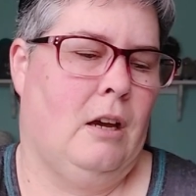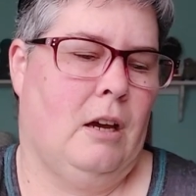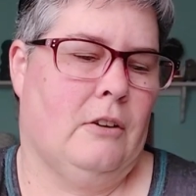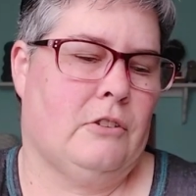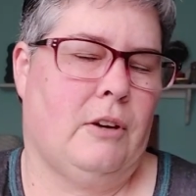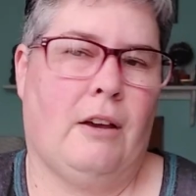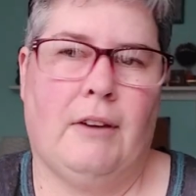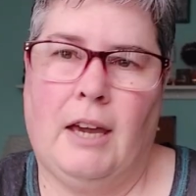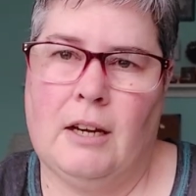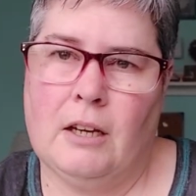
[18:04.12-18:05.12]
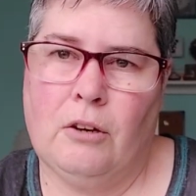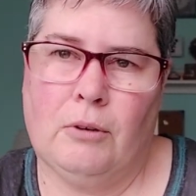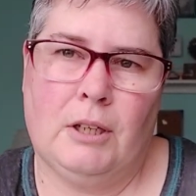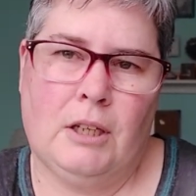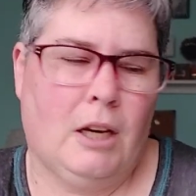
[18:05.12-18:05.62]
I also have Anna
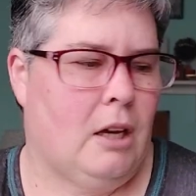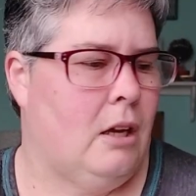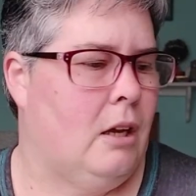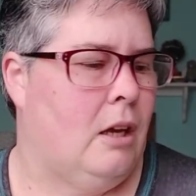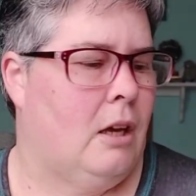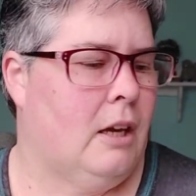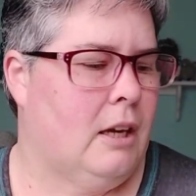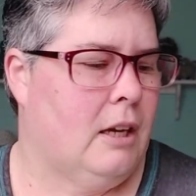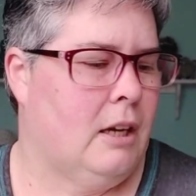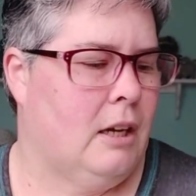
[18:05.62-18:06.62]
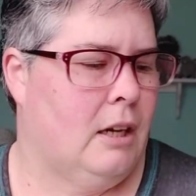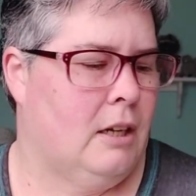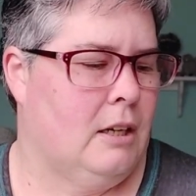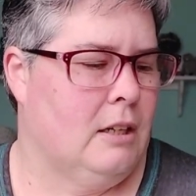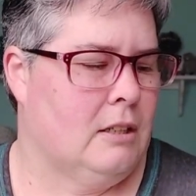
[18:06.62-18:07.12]
Karenina
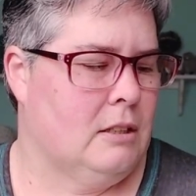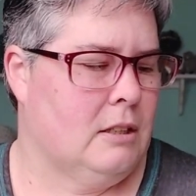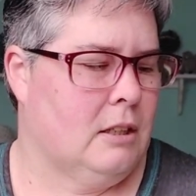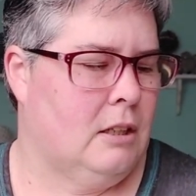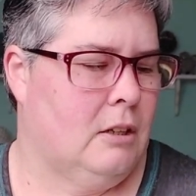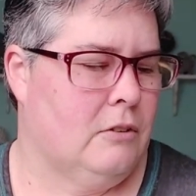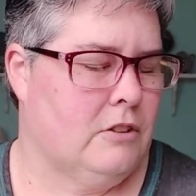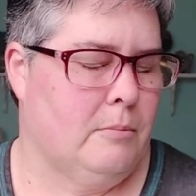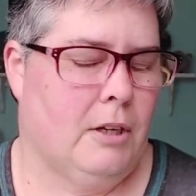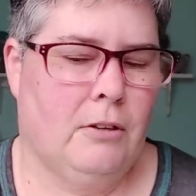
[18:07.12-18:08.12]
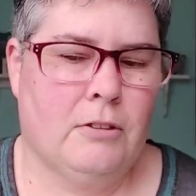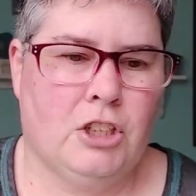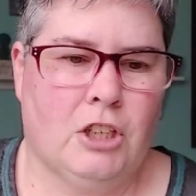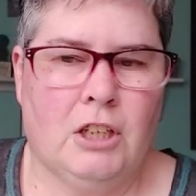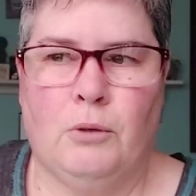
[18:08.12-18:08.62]
and, you know, some other
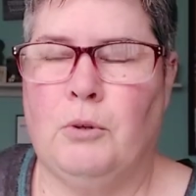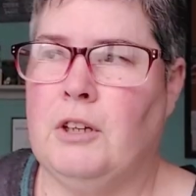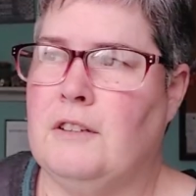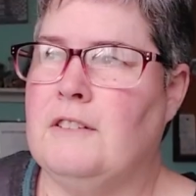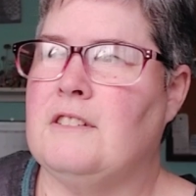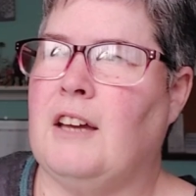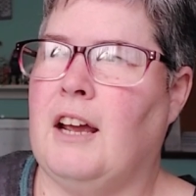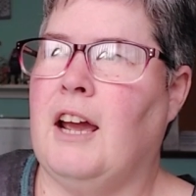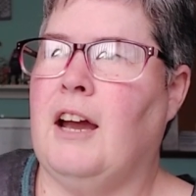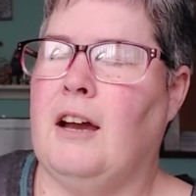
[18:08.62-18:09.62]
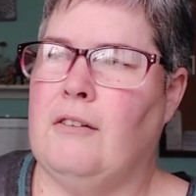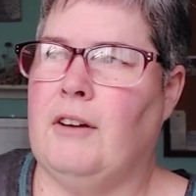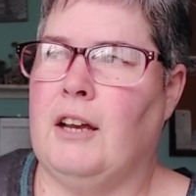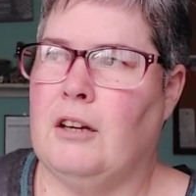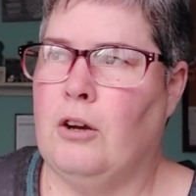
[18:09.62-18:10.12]
chunky ones I have,
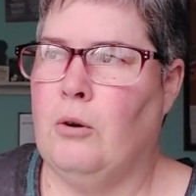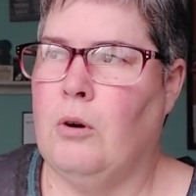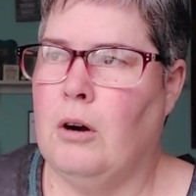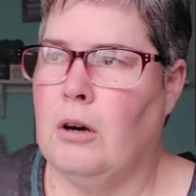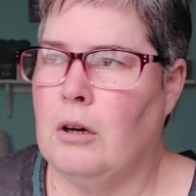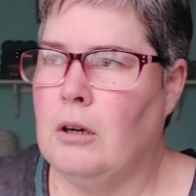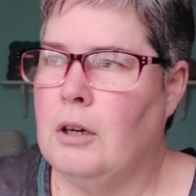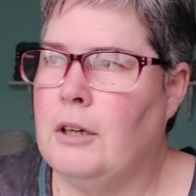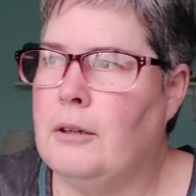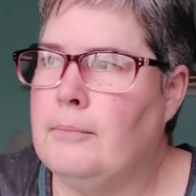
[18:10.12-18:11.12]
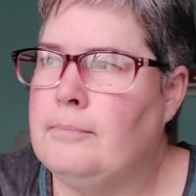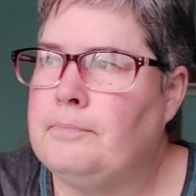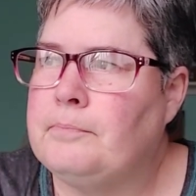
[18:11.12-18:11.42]
I know are, um,